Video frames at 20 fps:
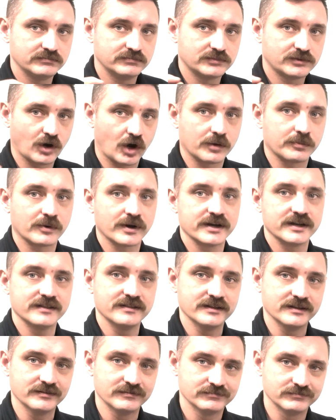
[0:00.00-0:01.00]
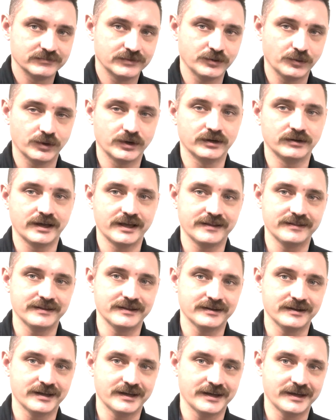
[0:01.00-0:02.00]
carbureted and then
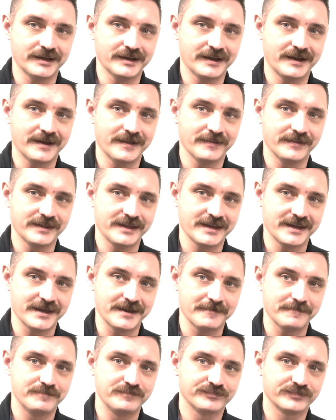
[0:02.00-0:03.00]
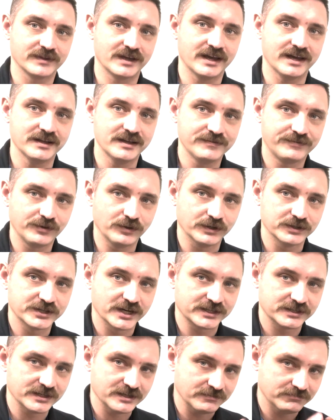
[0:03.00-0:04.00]
the fuel
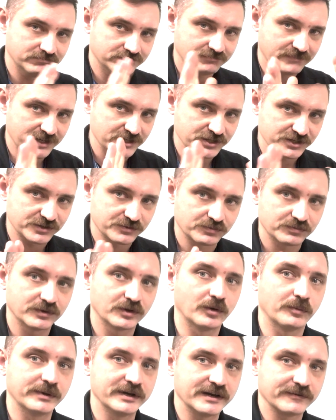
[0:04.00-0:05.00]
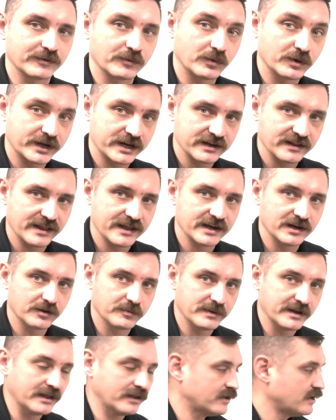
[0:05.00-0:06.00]
injected engines, a little bit different. We'll get to that here in a
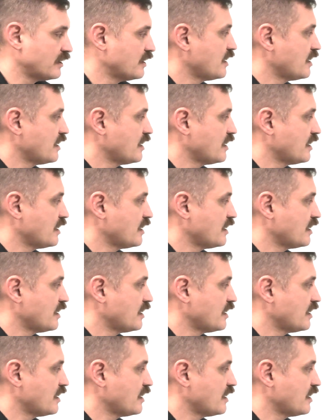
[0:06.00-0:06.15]
minute.